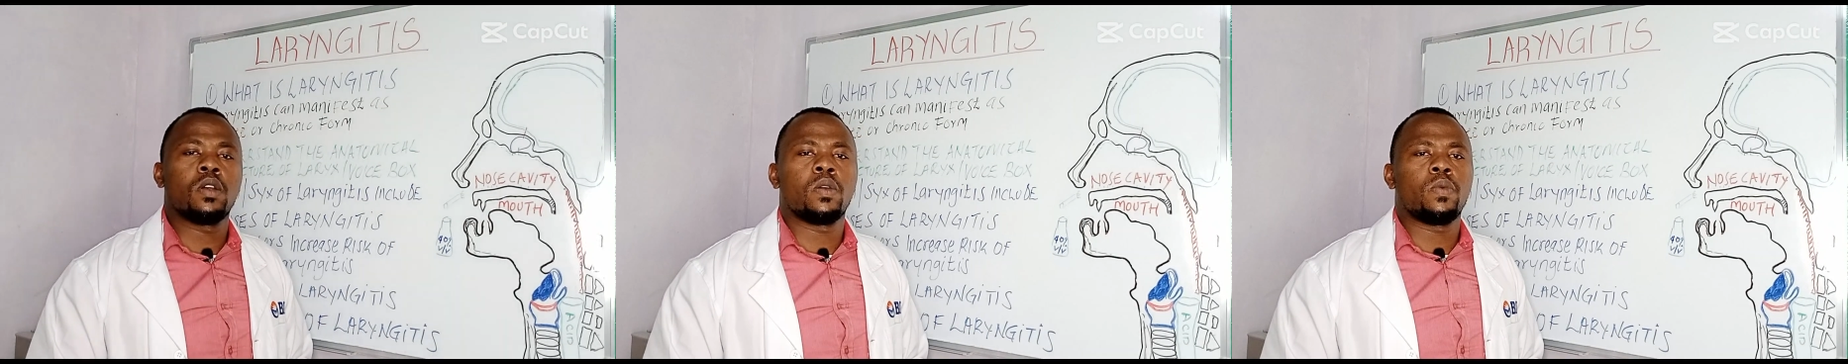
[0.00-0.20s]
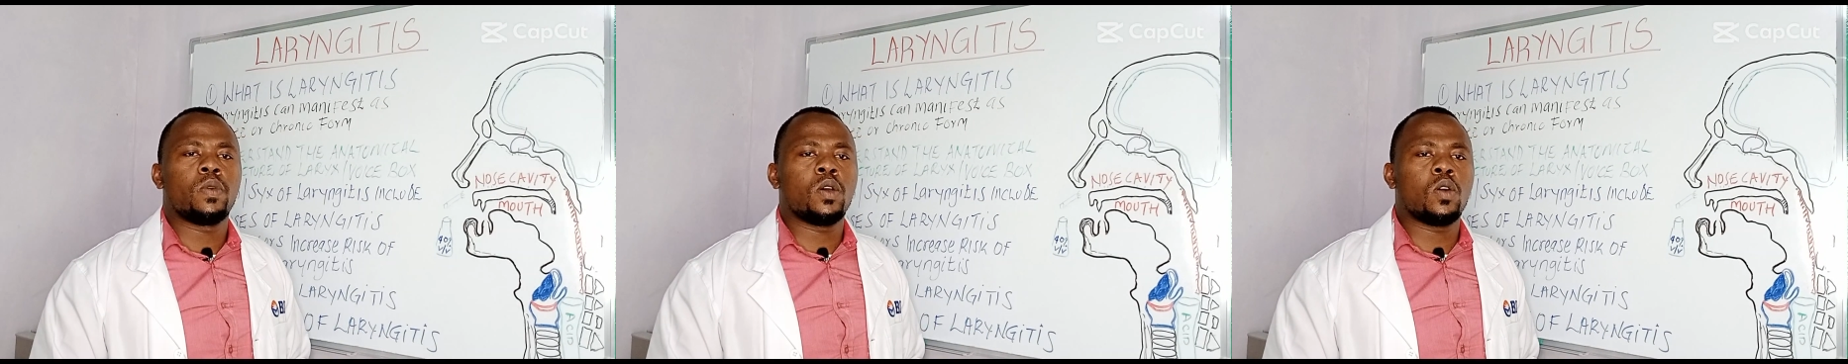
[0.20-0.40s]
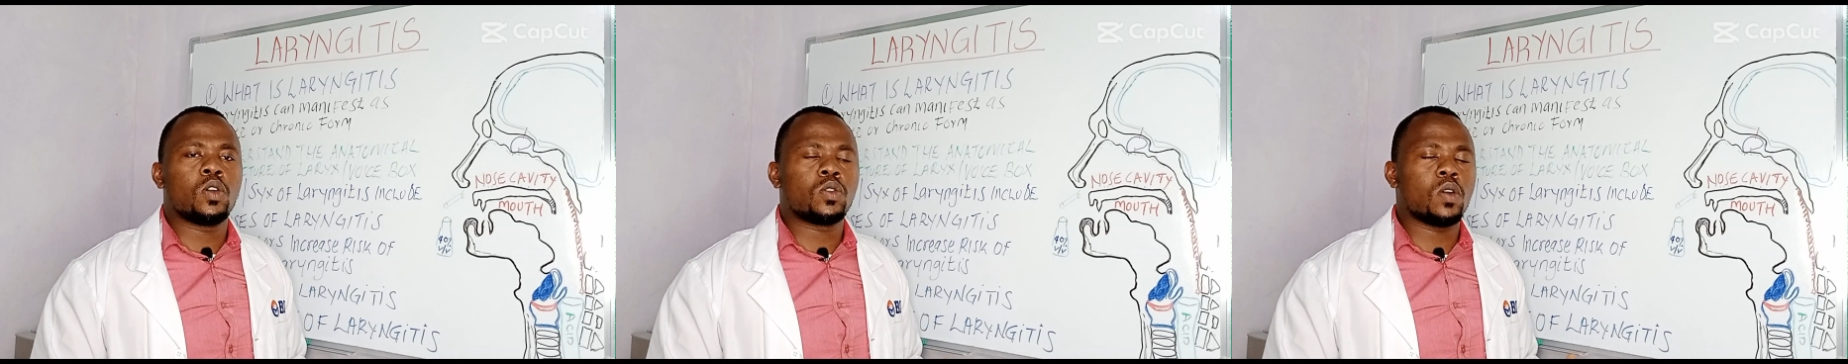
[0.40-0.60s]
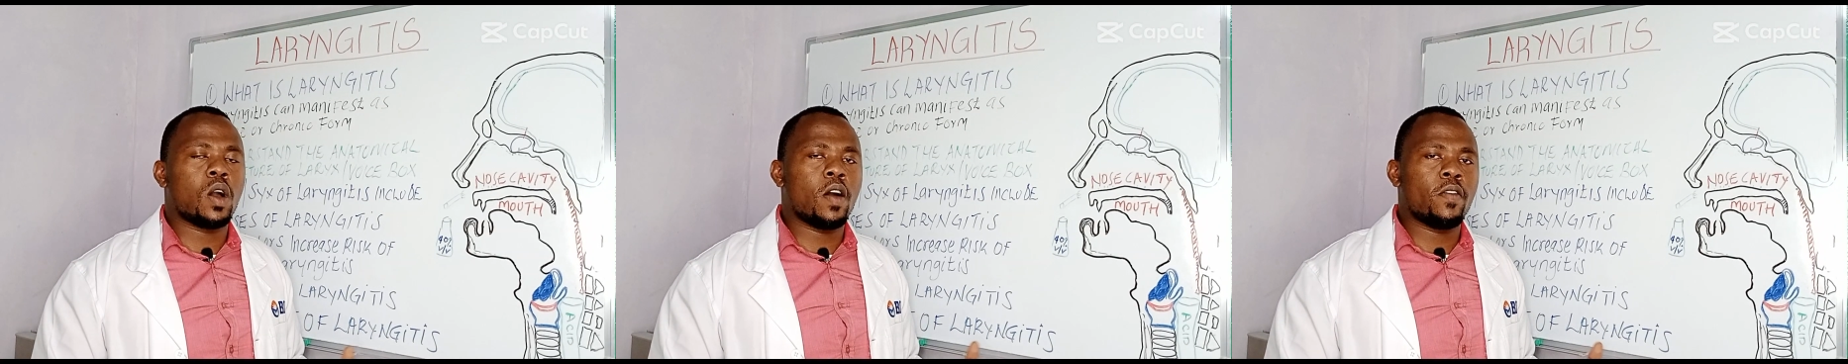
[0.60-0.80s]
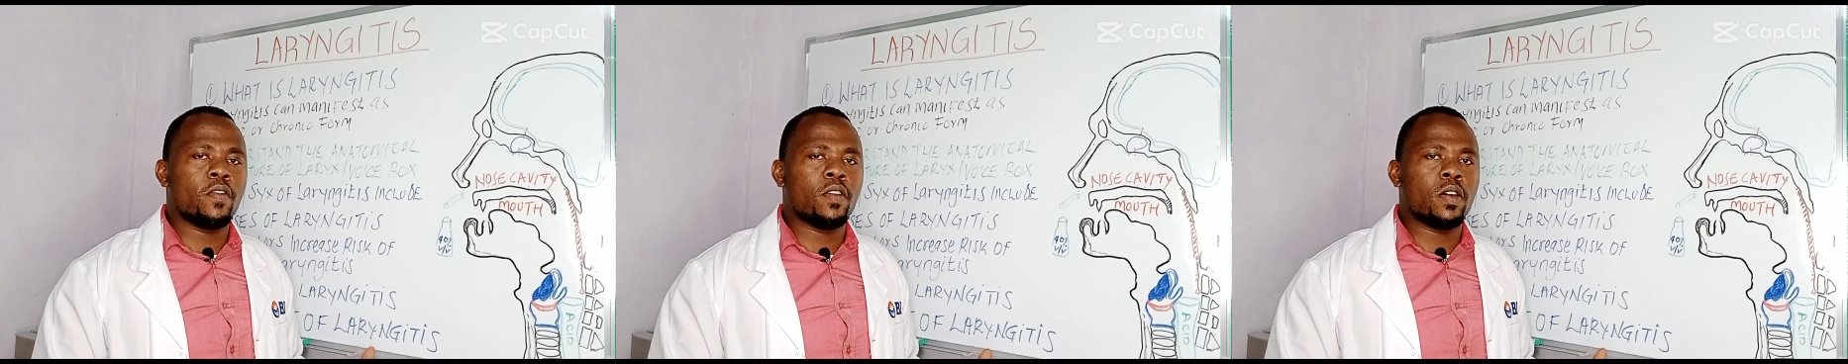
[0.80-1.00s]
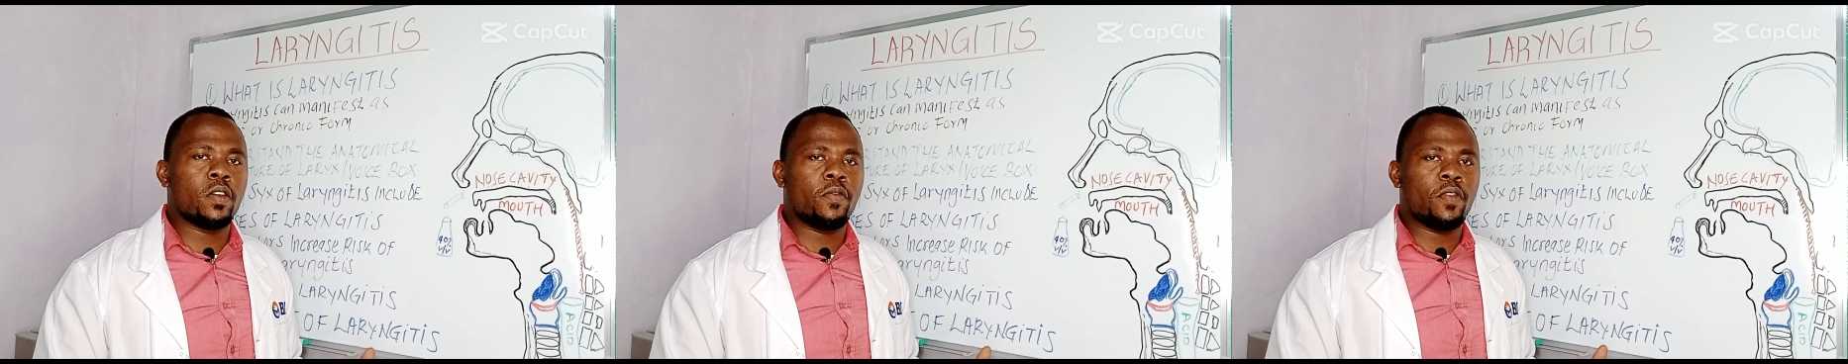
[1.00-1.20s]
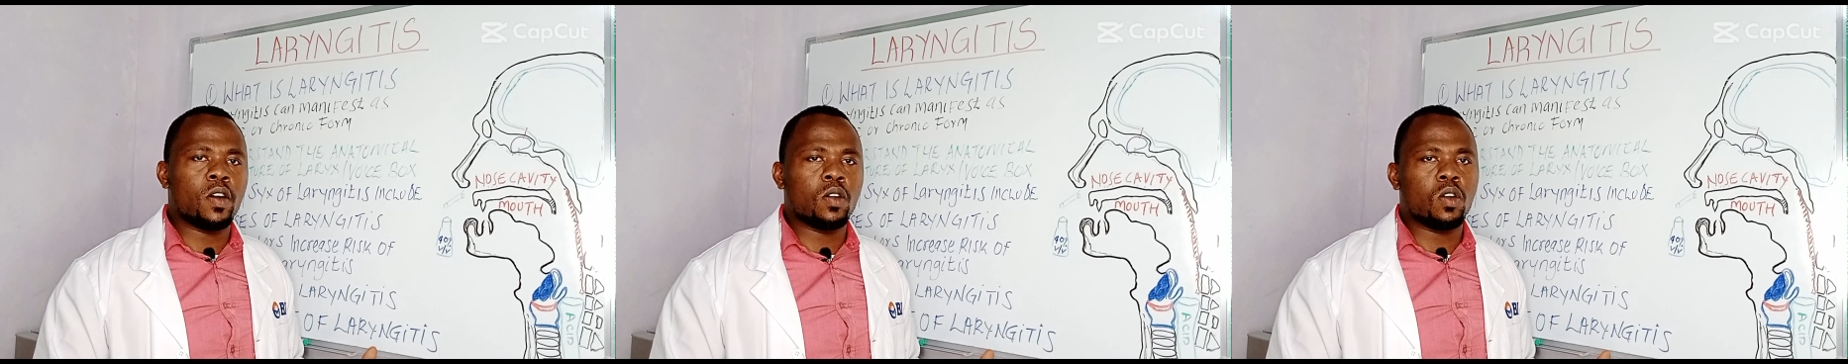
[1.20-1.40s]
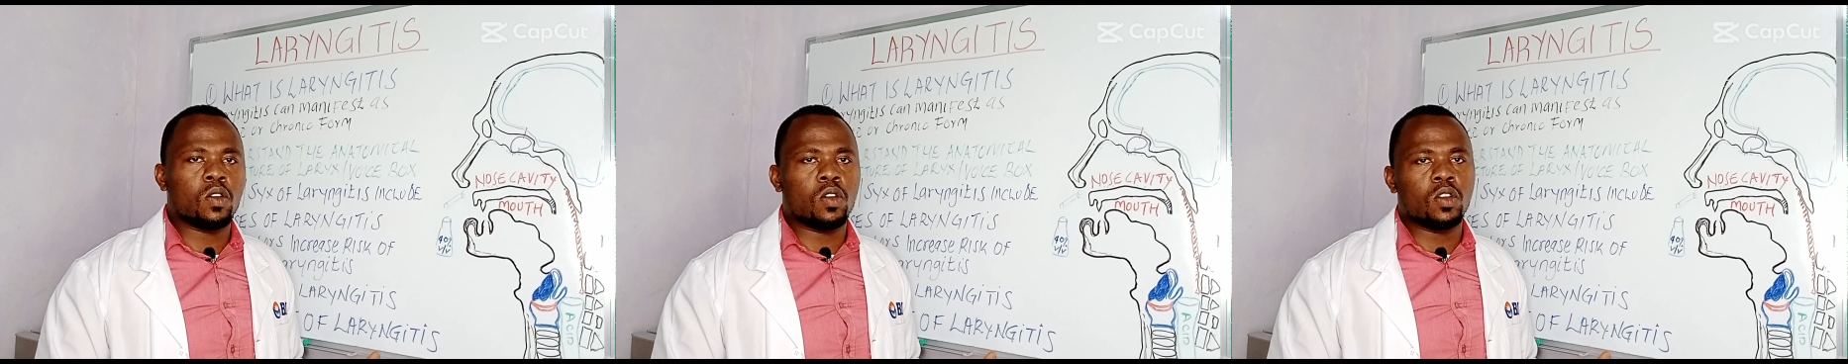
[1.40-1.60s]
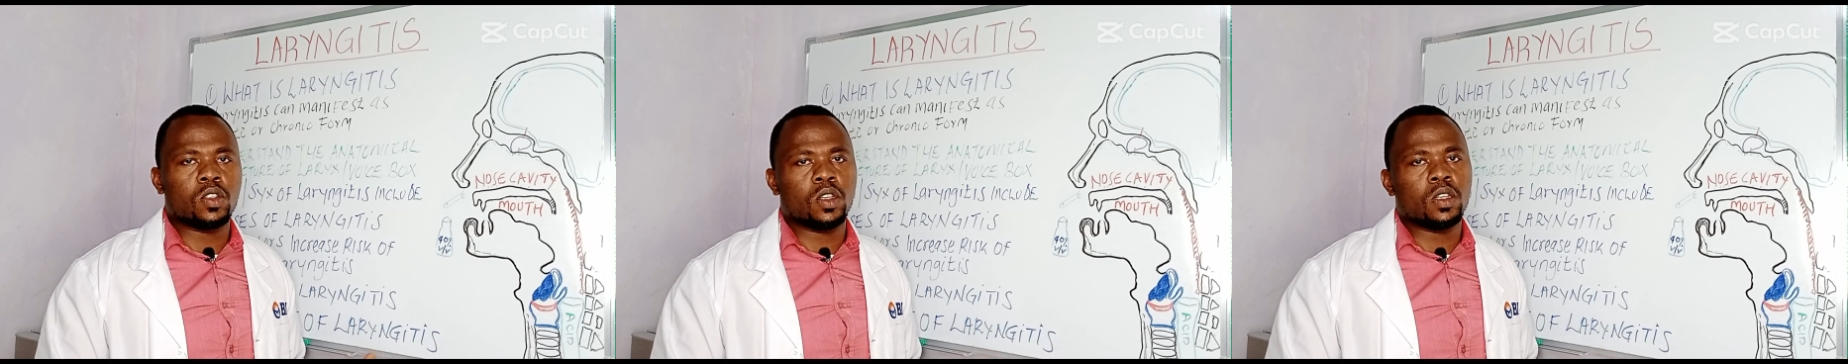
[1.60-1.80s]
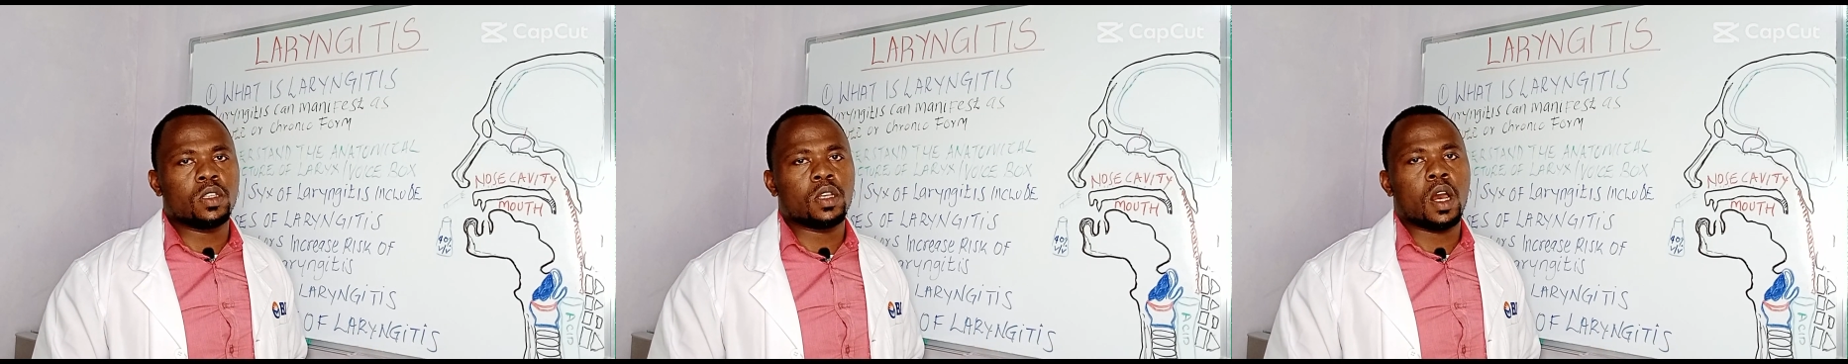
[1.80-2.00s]
We also have fungal
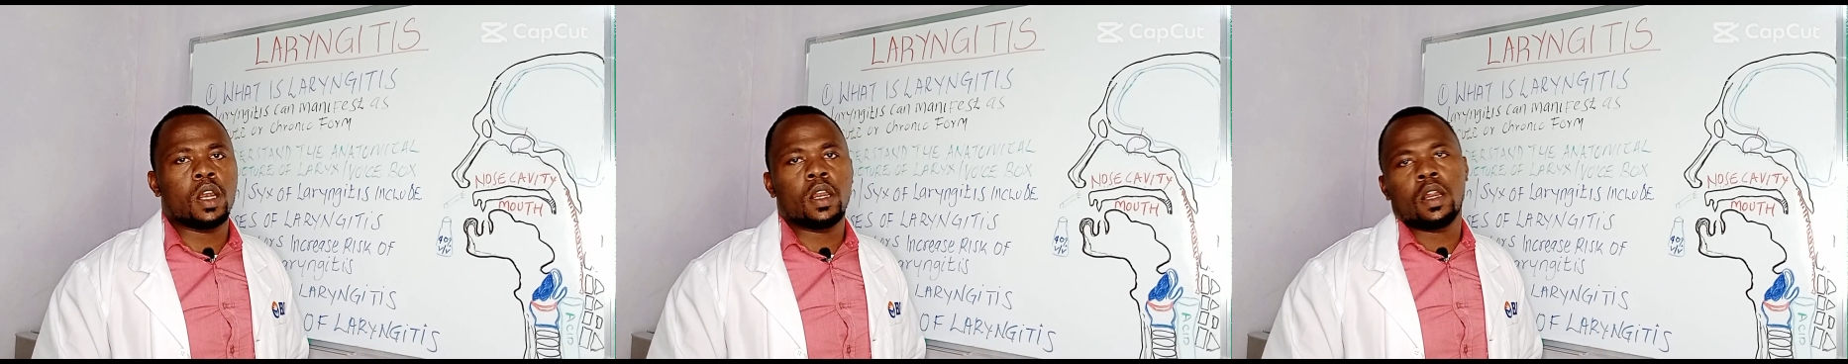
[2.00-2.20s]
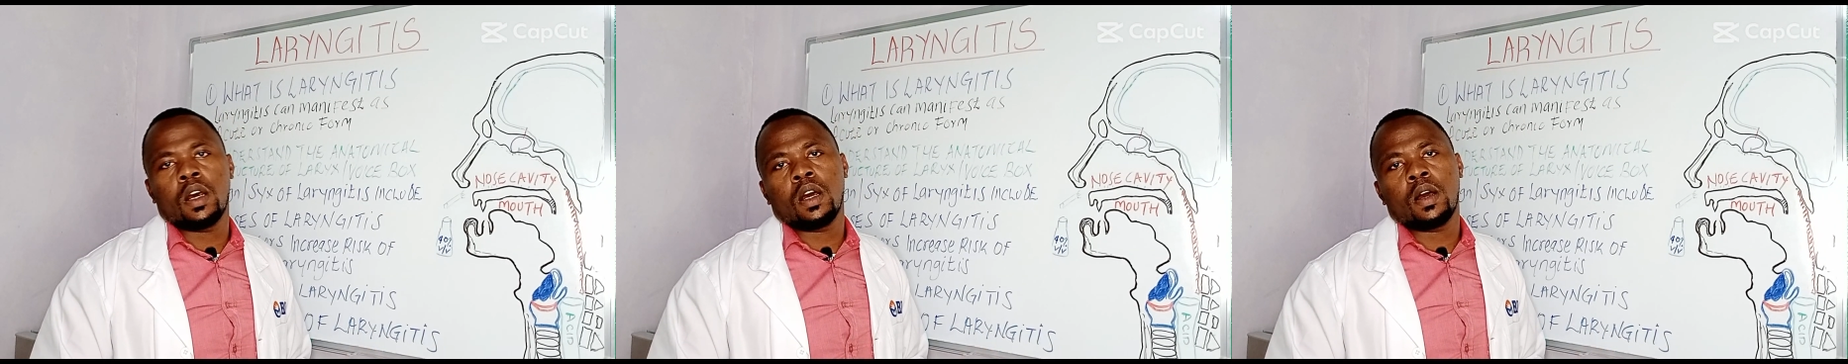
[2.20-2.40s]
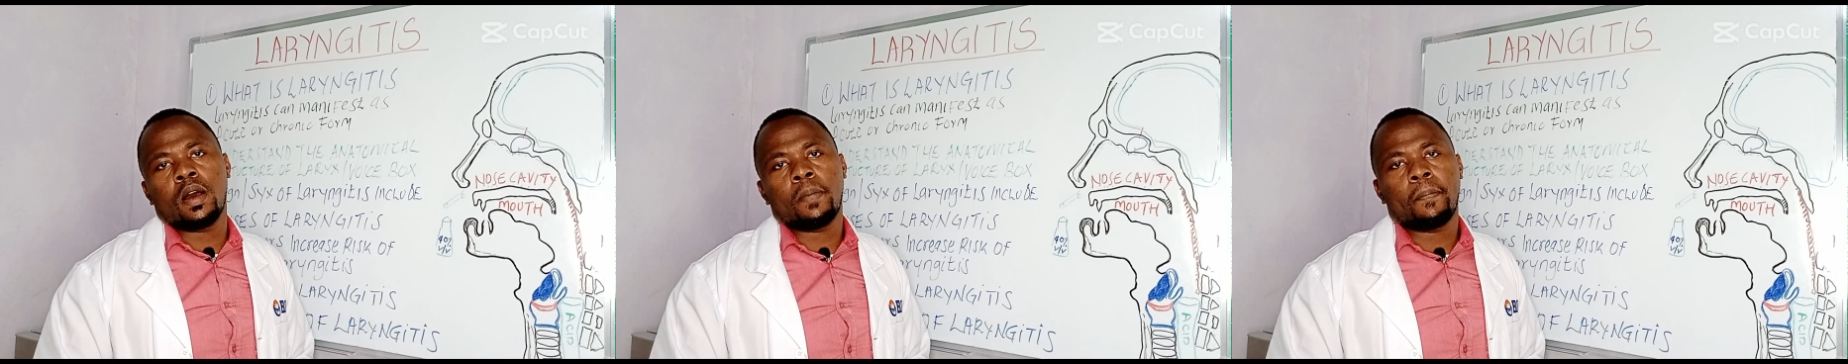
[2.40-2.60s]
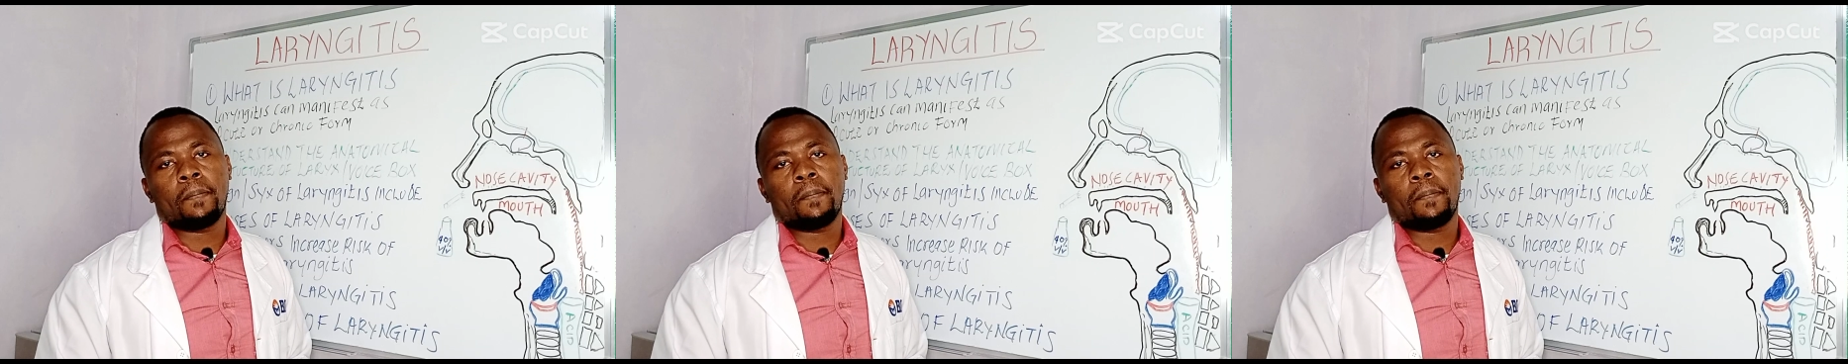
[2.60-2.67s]
causes and